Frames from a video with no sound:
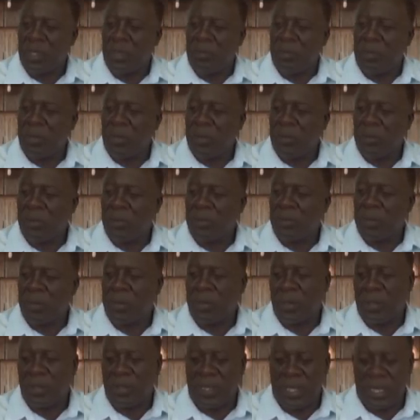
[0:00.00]
about
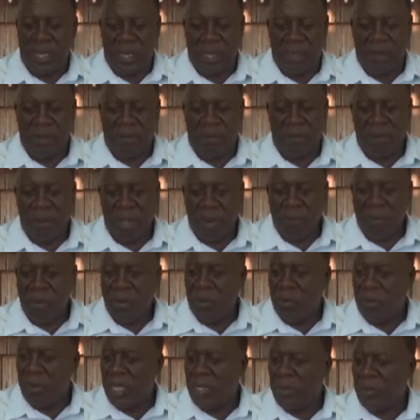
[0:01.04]
because I'm not
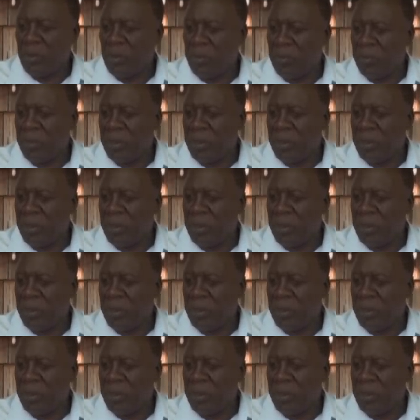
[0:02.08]
blowing my